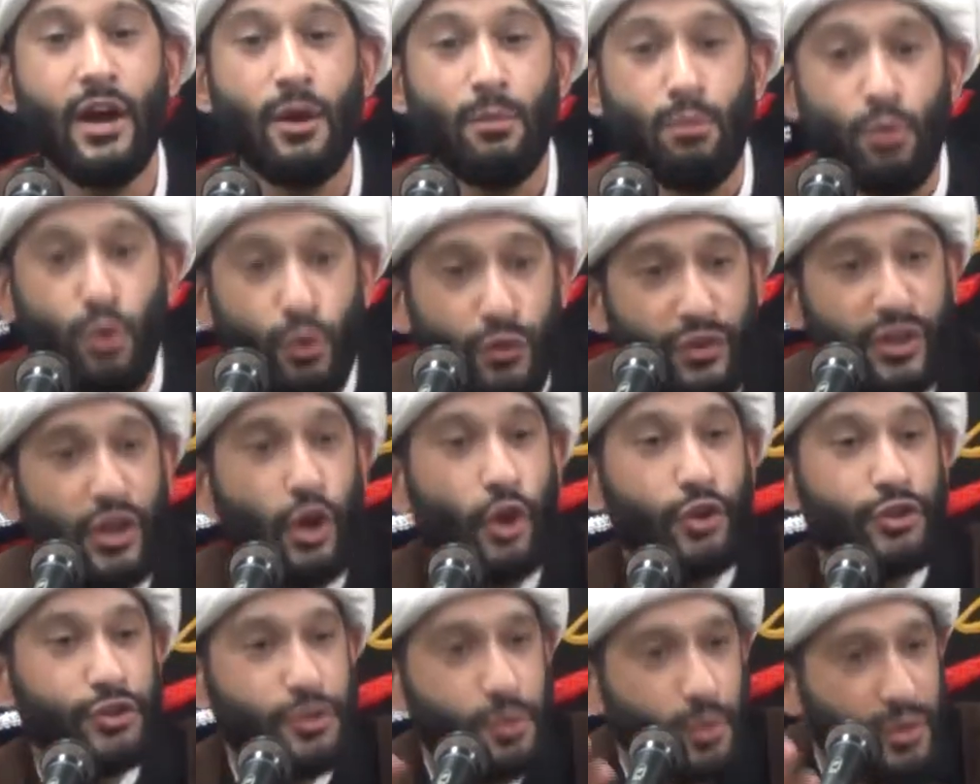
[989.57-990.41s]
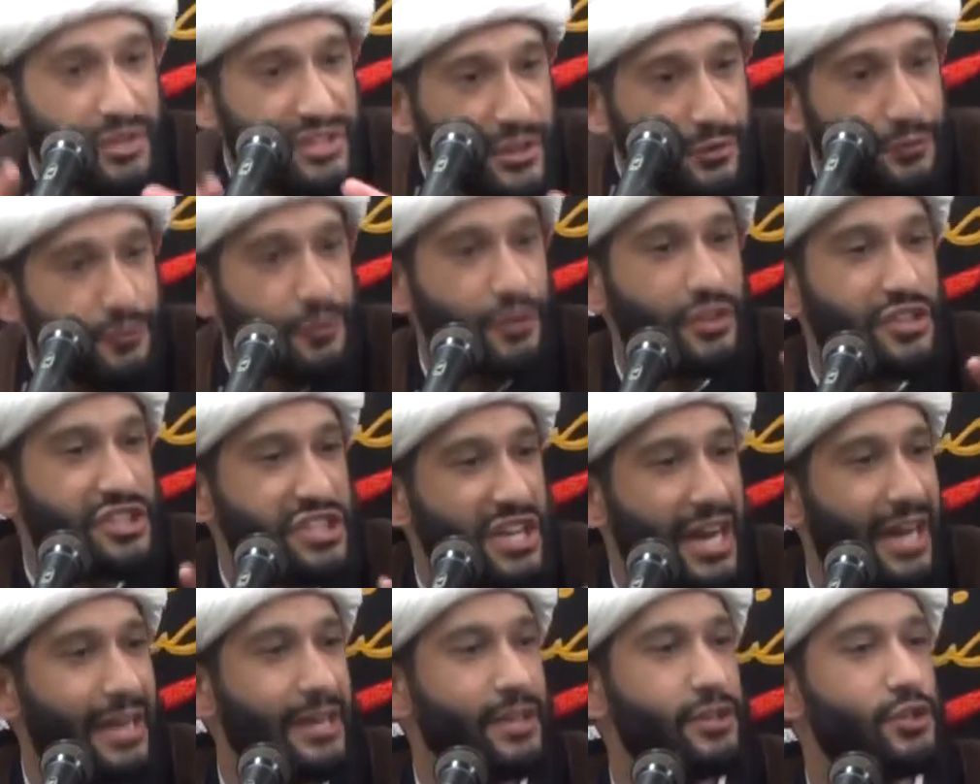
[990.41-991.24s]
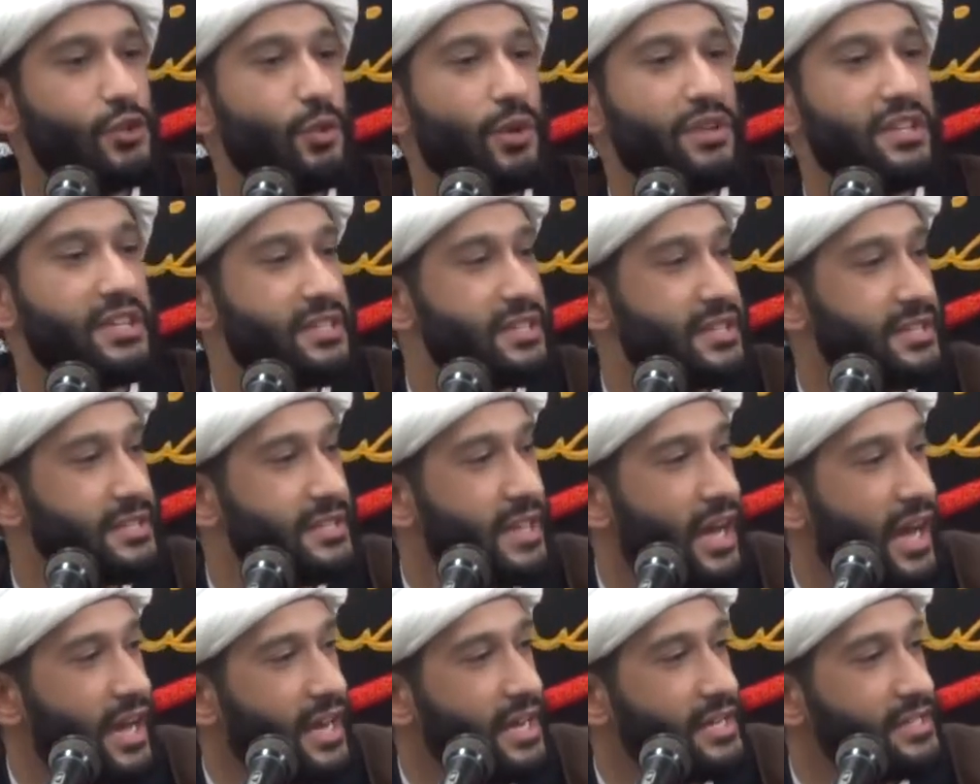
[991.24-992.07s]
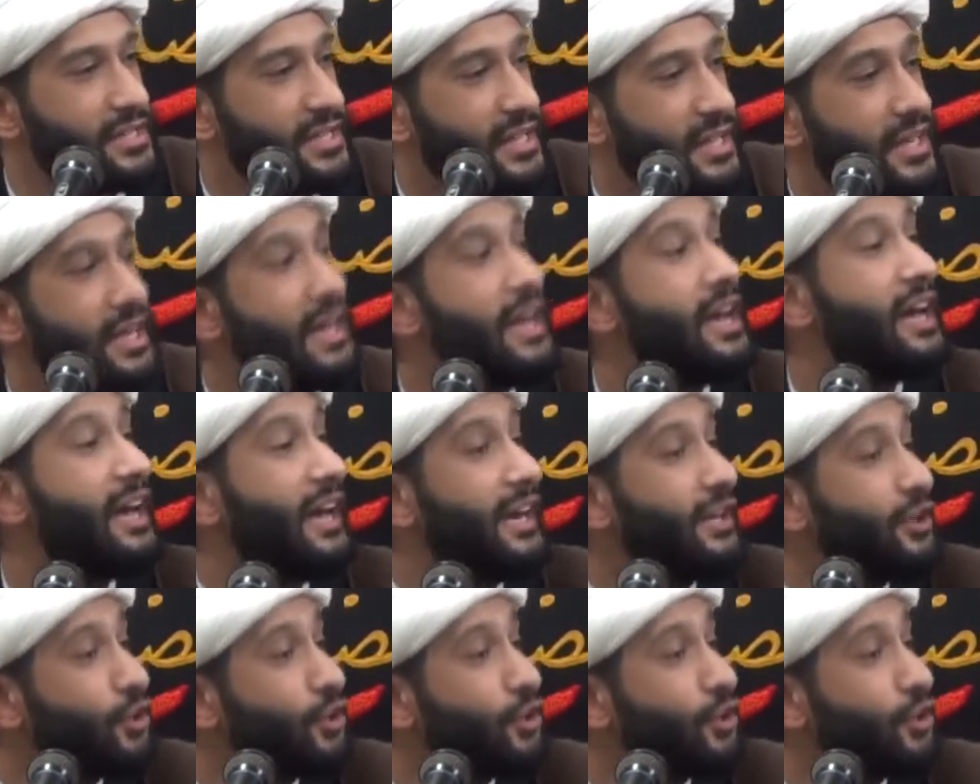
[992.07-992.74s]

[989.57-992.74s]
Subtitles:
moving on to a different challenge within society in